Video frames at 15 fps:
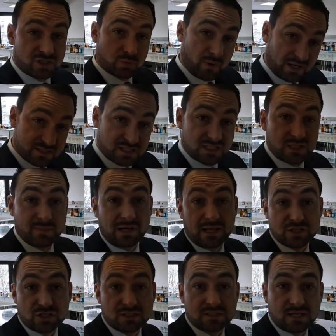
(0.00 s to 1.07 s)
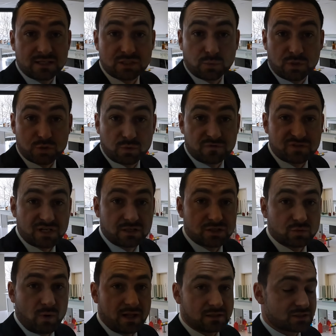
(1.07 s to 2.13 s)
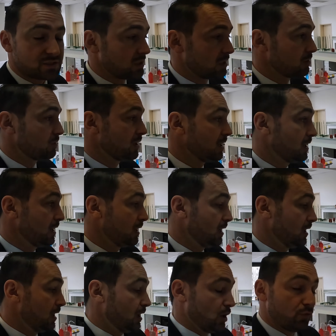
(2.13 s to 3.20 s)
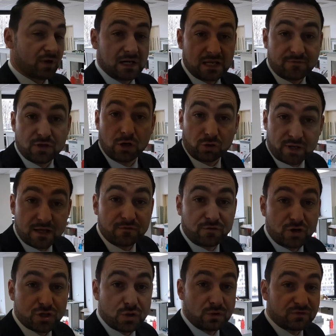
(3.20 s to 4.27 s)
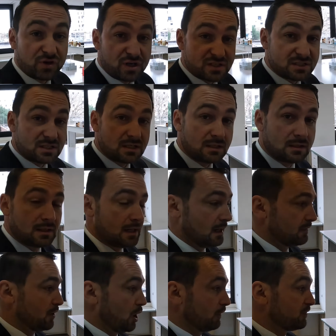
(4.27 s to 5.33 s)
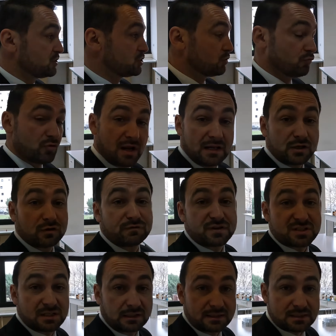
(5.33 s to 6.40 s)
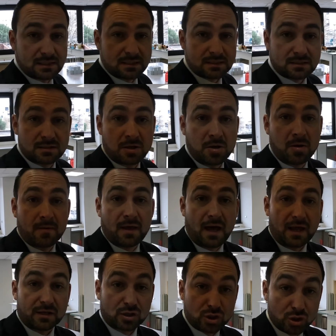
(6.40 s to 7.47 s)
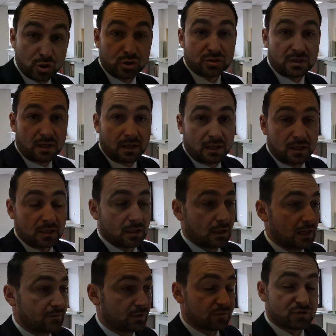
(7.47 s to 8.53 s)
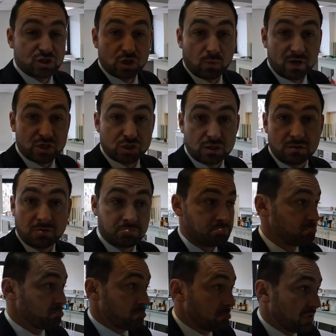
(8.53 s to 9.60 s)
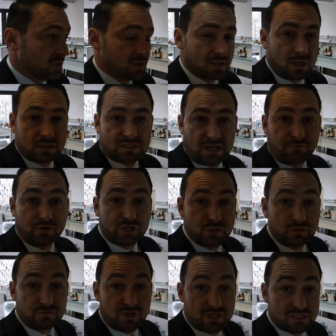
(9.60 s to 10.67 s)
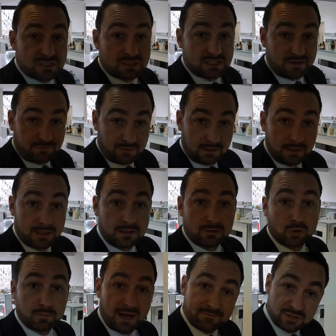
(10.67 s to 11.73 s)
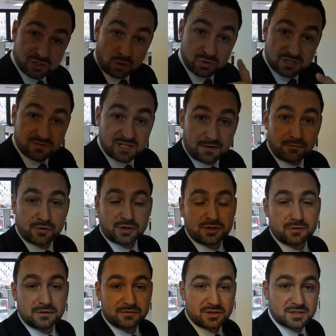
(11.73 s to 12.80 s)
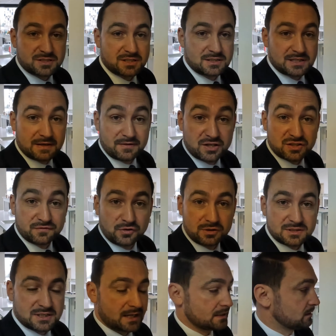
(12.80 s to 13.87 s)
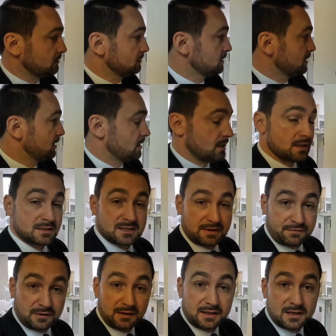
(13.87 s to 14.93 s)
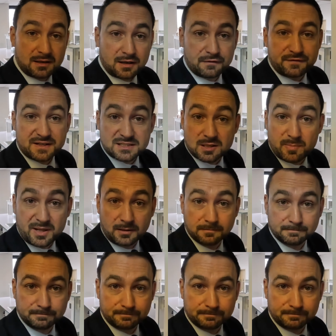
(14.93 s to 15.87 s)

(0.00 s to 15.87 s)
as well as the simulation centre, which we've seen as well. So Really, if you're looking for a university that offers you really good facilities at a good level of tuition, Safarik University definitely, or Pavol Josef Safarik University to give it its full title, definitely fits the bill.